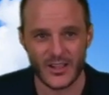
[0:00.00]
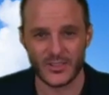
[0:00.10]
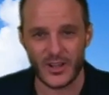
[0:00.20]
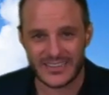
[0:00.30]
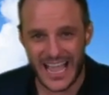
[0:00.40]

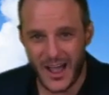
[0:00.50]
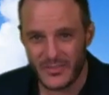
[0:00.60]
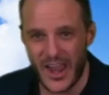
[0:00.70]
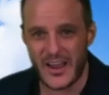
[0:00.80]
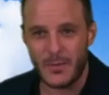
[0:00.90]
Look down
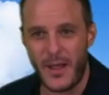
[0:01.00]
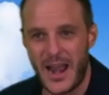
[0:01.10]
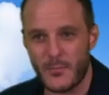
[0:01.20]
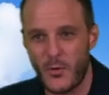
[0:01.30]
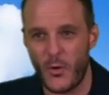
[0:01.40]
there in the
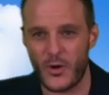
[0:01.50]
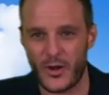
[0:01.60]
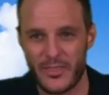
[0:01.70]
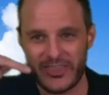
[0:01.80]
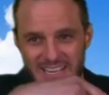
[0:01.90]
bottom
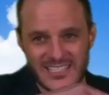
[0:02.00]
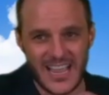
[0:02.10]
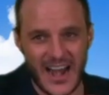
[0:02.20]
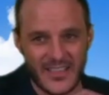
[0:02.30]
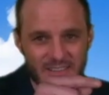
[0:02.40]
corner, this
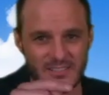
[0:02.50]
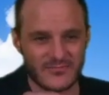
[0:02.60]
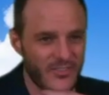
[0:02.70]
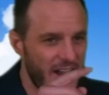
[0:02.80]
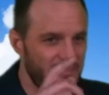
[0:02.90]
side of this,
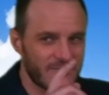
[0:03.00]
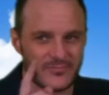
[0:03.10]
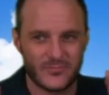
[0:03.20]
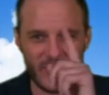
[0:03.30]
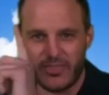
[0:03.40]
right
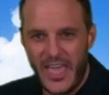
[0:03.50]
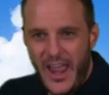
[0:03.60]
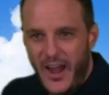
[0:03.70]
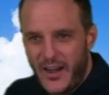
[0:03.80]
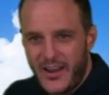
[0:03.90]

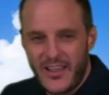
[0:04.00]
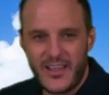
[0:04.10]
there.